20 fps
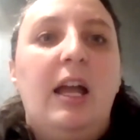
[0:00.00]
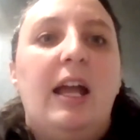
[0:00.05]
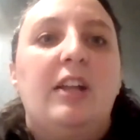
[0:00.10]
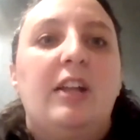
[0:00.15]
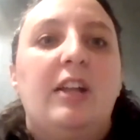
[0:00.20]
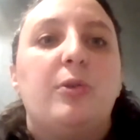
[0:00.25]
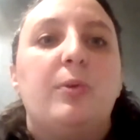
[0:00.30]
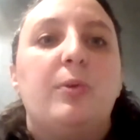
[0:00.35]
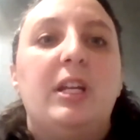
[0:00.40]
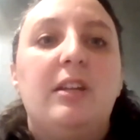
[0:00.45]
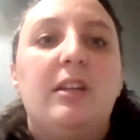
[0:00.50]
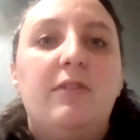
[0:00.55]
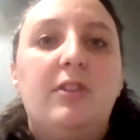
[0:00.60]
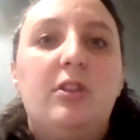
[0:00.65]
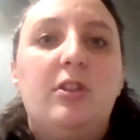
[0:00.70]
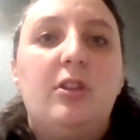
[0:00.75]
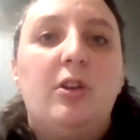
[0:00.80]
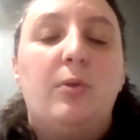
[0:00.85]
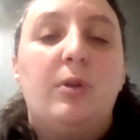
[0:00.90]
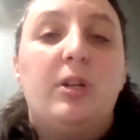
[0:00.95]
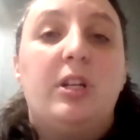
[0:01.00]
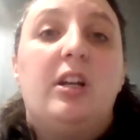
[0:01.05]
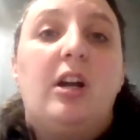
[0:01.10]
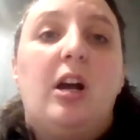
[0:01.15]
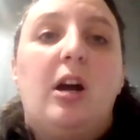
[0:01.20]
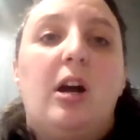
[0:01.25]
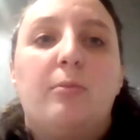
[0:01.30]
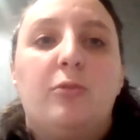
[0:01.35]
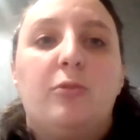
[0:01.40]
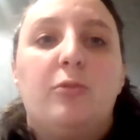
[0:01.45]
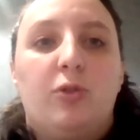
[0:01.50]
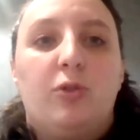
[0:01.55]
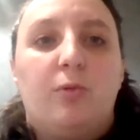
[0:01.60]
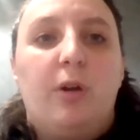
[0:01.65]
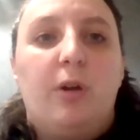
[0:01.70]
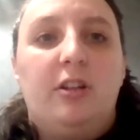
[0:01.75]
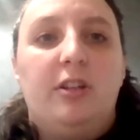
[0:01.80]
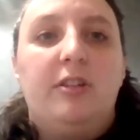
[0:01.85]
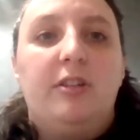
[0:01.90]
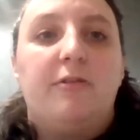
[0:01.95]
And so even though it had come
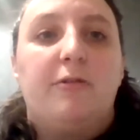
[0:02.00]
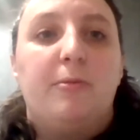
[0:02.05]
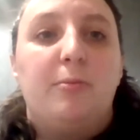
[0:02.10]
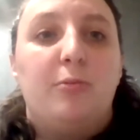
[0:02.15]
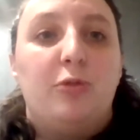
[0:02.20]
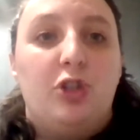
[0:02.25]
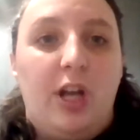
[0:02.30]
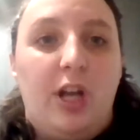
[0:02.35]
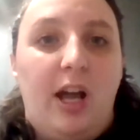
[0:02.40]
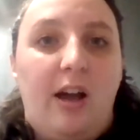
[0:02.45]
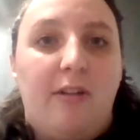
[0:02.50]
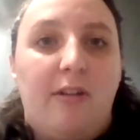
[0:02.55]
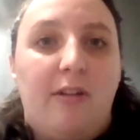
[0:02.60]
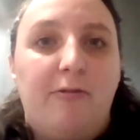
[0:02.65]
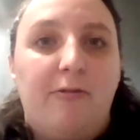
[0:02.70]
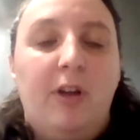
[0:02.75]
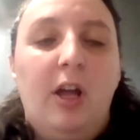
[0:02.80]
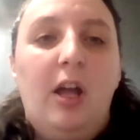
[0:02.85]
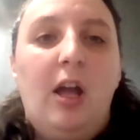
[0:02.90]
directly from Jeff,